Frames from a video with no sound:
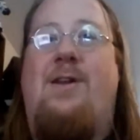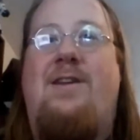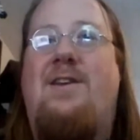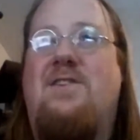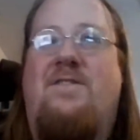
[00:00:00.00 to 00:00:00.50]

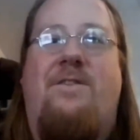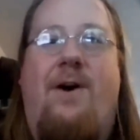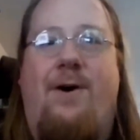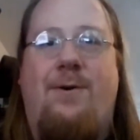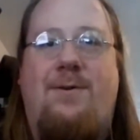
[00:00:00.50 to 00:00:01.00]
Greetings,
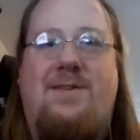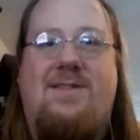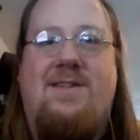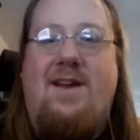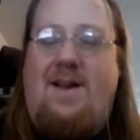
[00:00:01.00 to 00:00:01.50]

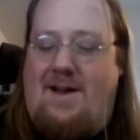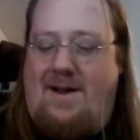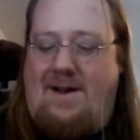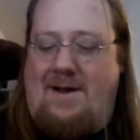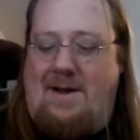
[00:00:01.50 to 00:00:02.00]
folks.
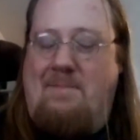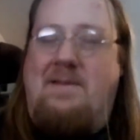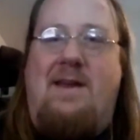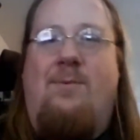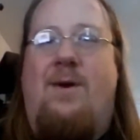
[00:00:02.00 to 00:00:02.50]

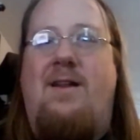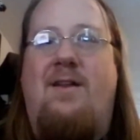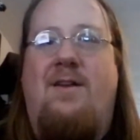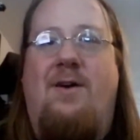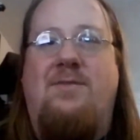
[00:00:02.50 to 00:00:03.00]
Getting ready
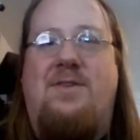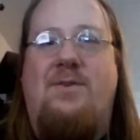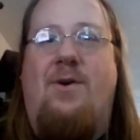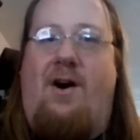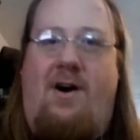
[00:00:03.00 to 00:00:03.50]
to go
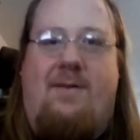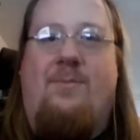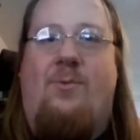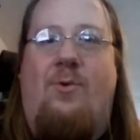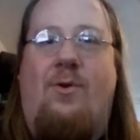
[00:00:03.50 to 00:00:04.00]
to
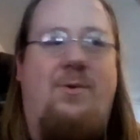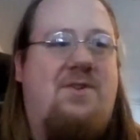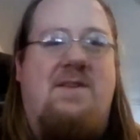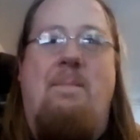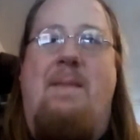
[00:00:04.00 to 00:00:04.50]
Autumn War,
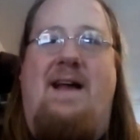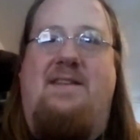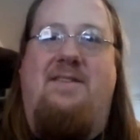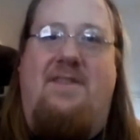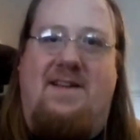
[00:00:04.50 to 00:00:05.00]
which is a
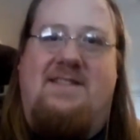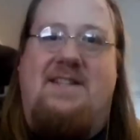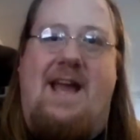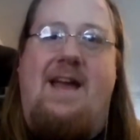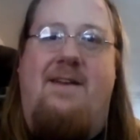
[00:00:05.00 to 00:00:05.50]
massive
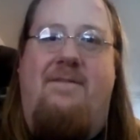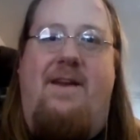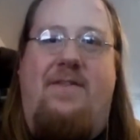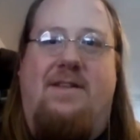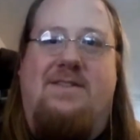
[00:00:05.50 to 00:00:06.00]
SCA
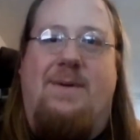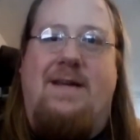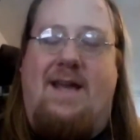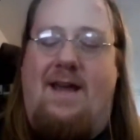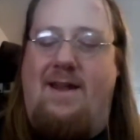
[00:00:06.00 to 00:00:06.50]
event this
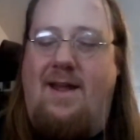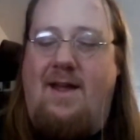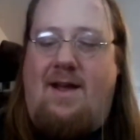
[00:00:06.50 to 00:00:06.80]
weekend.